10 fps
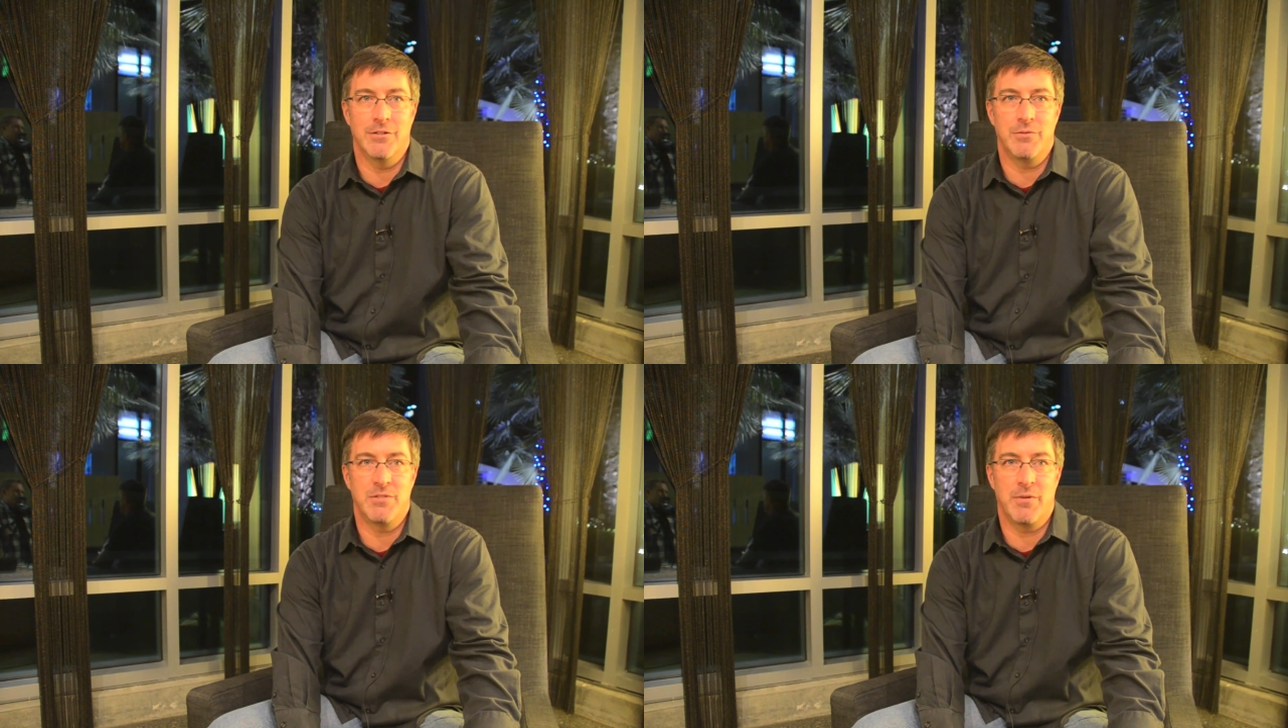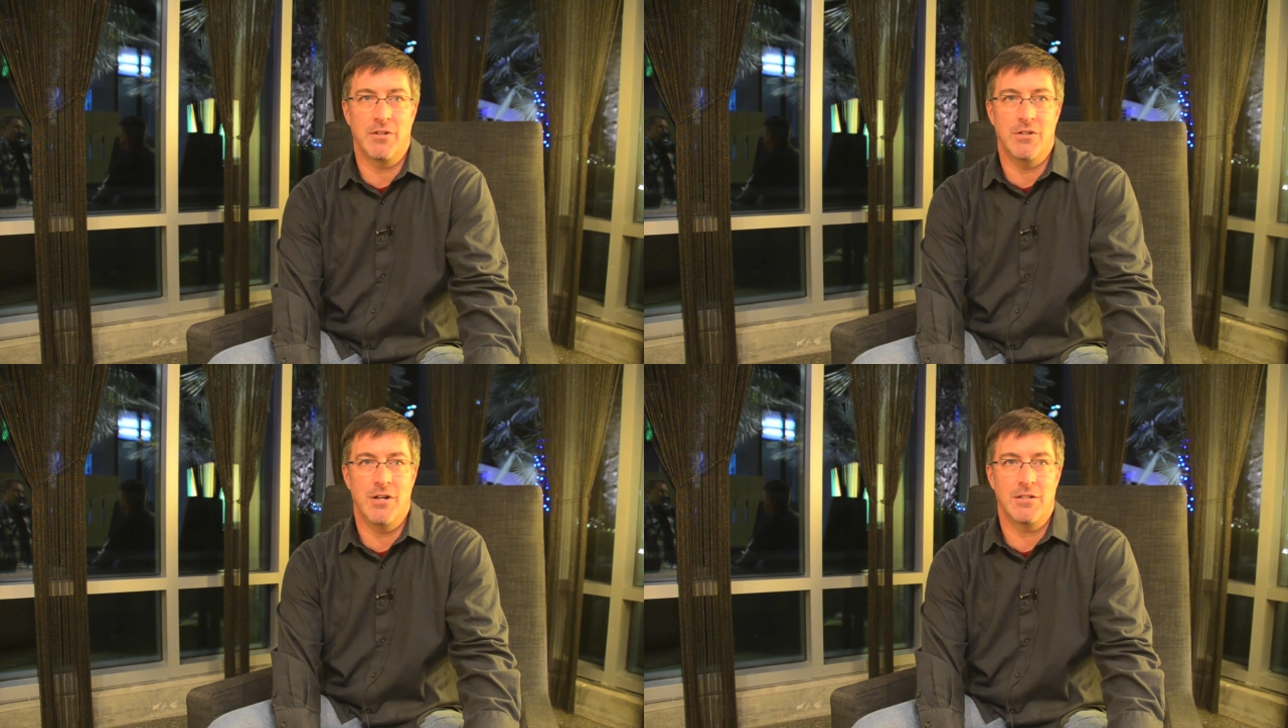We spent a
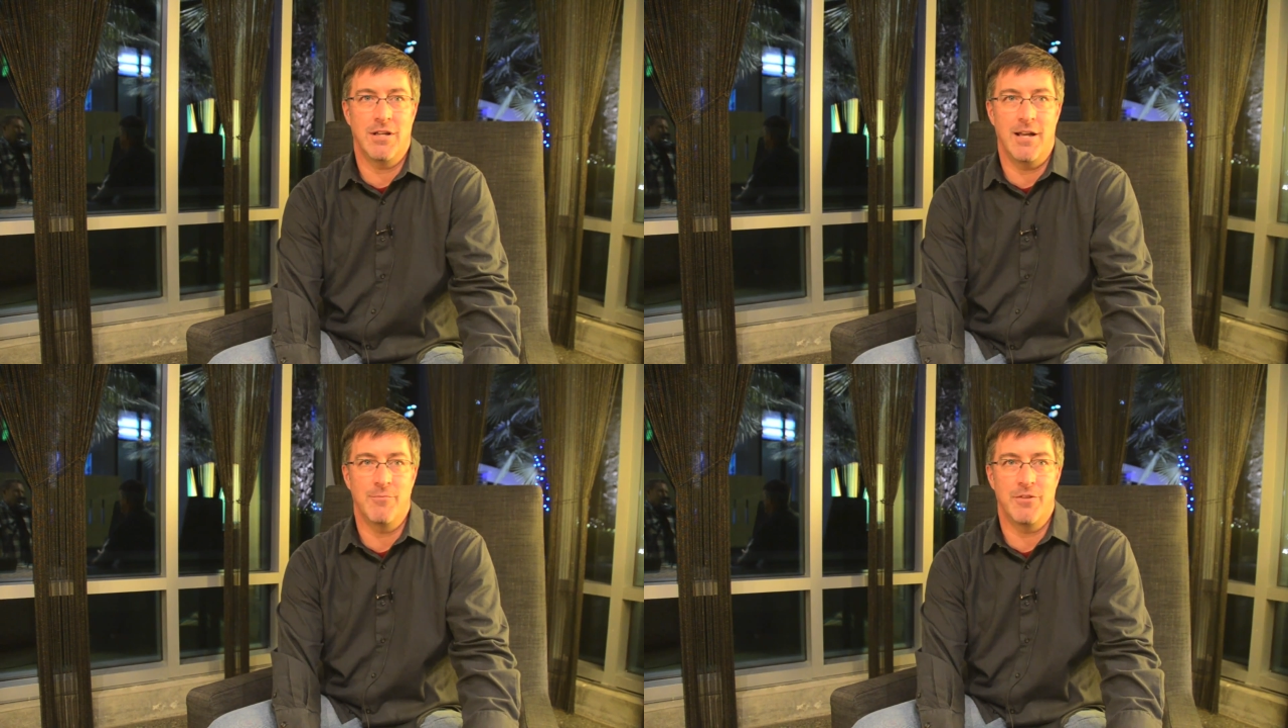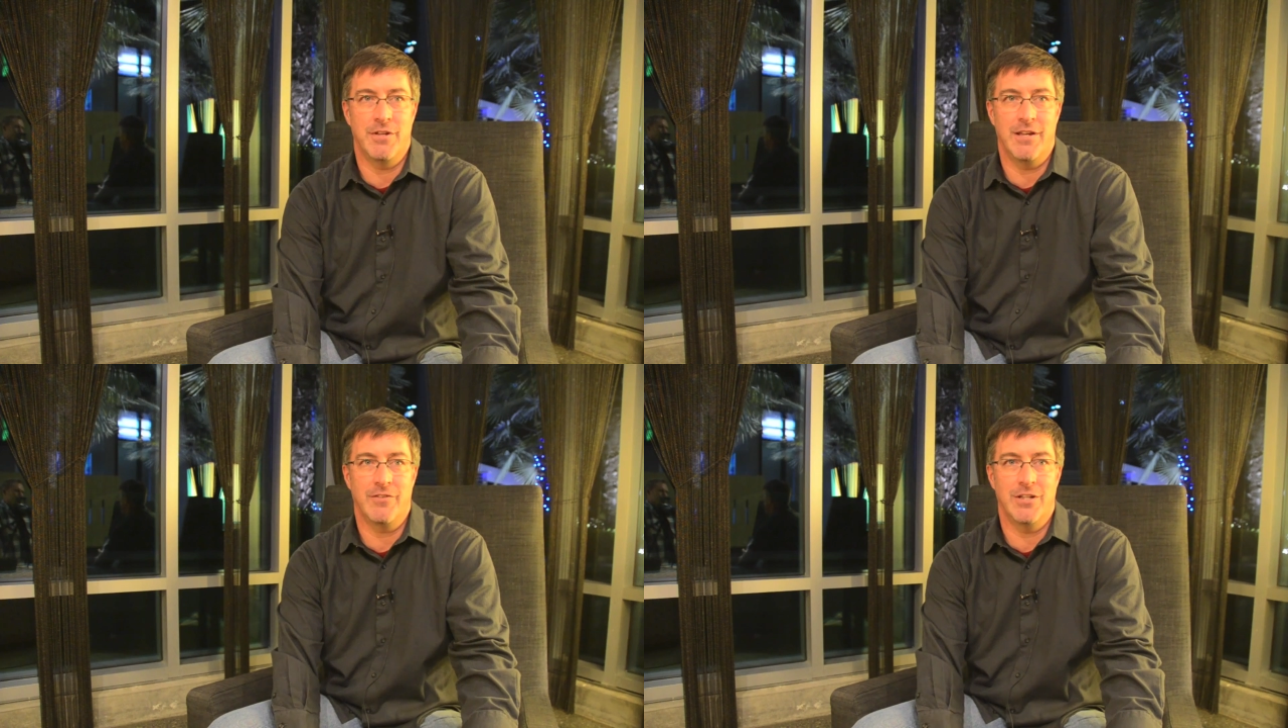long time with the
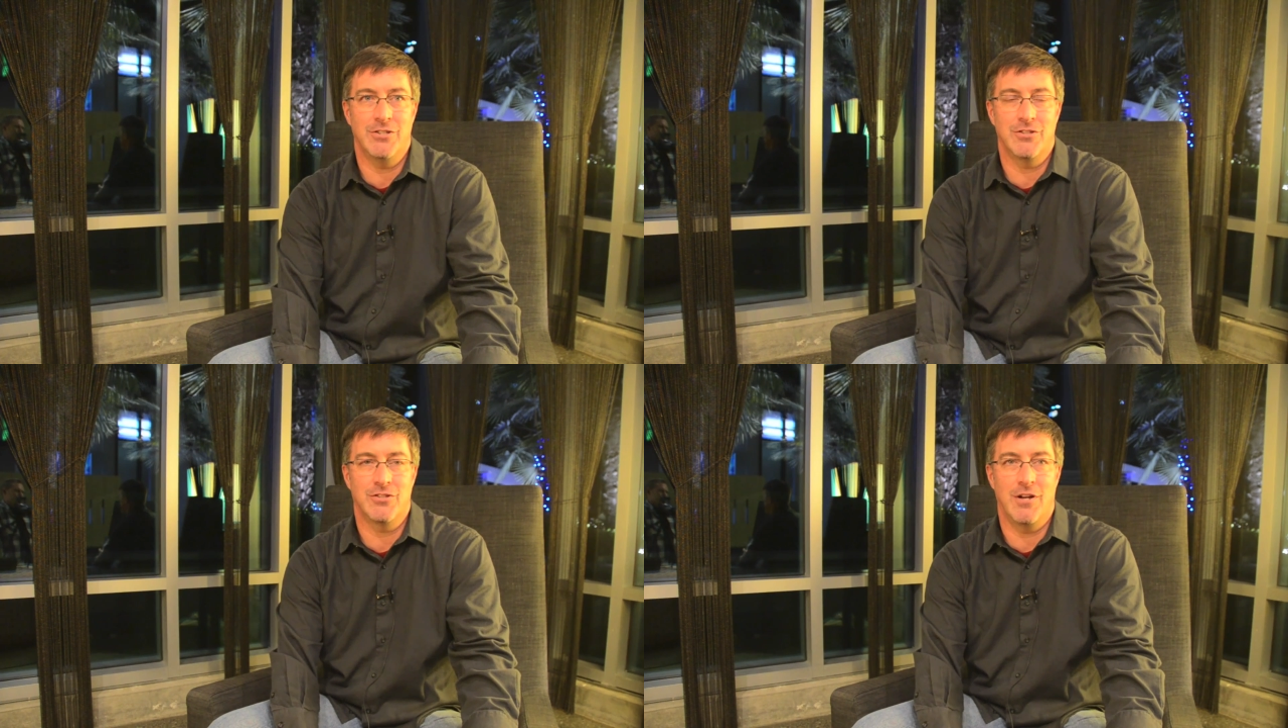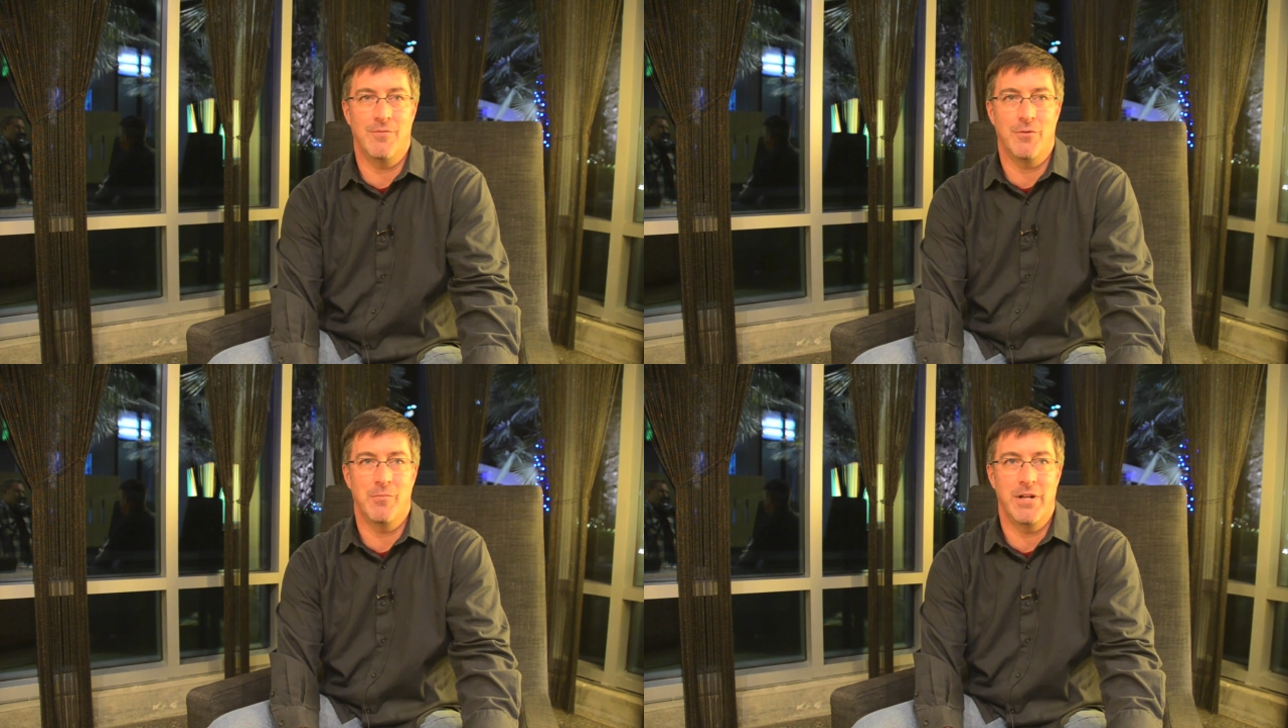navigation
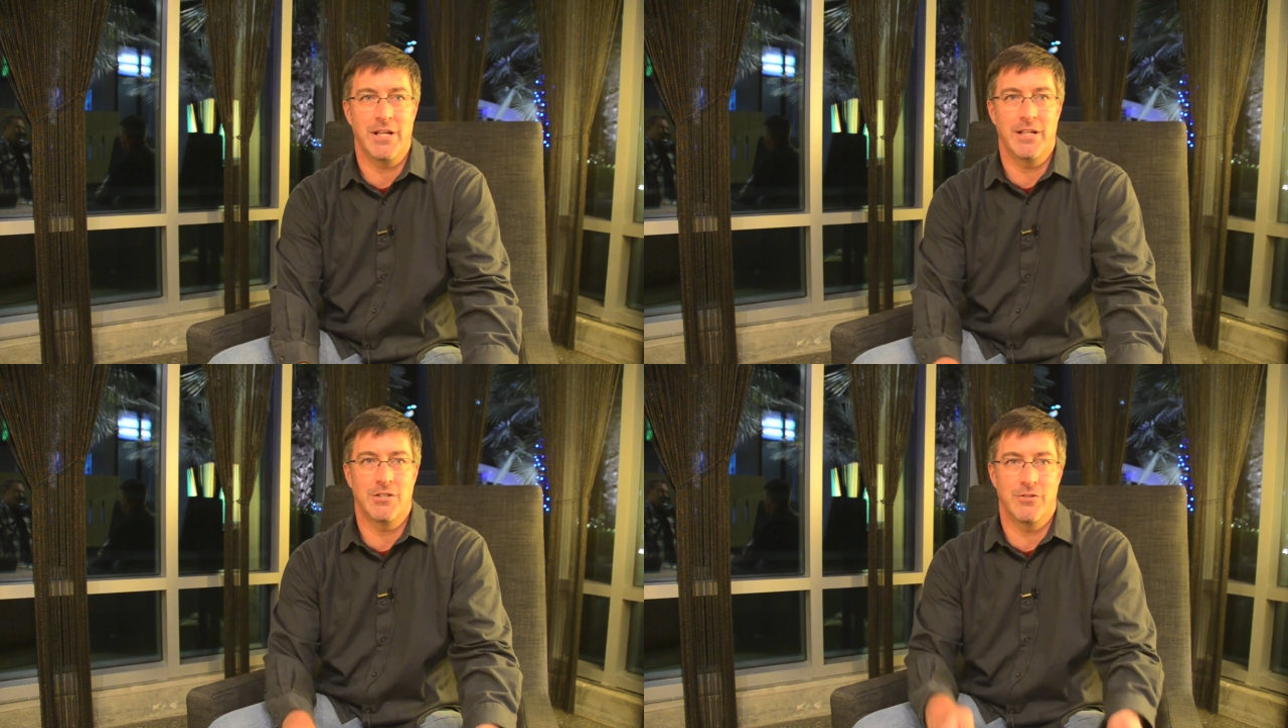software making it